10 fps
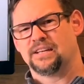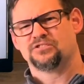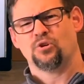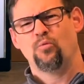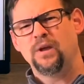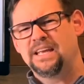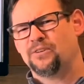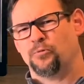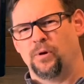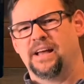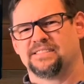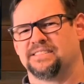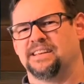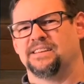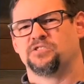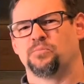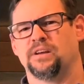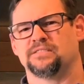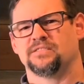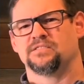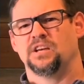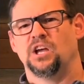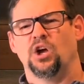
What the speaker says: And so we can rest in His presence.